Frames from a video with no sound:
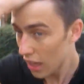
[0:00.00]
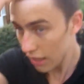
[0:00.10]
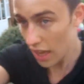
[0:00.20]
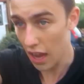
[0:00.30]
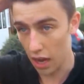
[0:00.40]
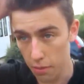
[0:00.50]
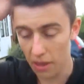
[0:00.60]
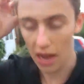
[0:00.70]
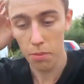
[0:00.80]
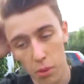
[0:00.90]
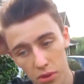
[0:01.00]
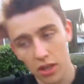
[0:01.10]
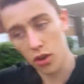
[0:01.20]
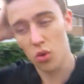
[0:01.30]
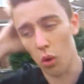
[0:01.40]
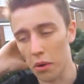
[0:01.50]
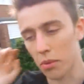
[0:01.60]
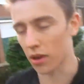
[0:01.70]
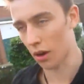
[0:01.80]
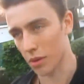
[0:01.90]
yeah, I'd be happy with the new one,
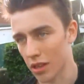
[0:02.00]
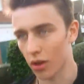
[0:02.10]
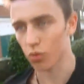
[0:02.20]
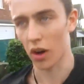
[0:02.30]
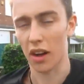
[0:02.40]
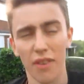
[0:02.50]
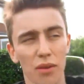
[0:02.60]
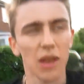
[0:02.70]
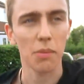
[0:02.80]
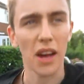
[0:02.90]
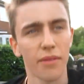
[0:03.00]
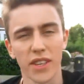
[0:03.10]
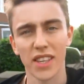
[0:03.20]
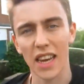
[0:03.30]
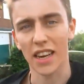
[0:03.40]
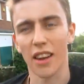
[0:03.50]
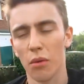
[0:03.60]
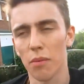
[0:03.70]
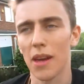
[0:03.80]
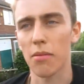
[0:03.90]
but not with the old one. I felt really bad for saying that I
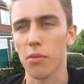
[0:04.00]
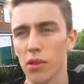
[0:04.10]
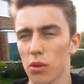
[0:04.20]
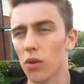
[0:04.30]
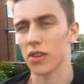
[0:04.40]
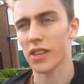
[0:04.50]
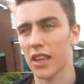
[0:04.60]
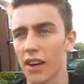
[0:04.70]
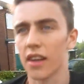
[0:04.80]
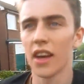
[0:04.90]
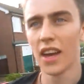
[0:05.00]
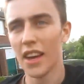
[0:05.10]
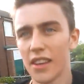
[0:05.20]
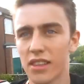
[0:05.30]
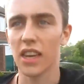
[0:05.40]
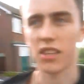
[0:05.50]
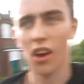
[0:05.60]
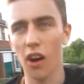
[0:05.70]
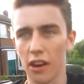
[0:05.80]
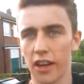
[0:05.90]
wouldn't be happy with the other one, because he kind of set his
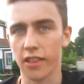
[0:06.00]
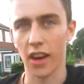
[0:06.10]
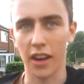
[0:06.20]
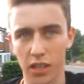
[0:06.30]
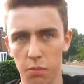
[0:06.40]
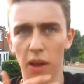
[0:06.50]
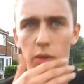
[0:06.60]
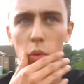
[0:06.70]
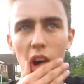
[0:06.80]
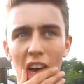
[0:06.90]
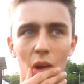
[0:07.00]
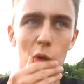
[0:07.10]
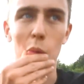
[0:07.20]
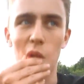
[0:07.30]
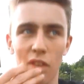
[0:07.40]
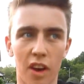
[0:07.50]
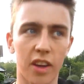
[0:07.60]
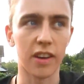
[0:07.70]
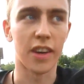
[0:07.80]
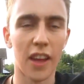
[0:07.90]
heart on it, and then I explained why it wouldn't be very
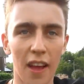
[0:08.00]
good.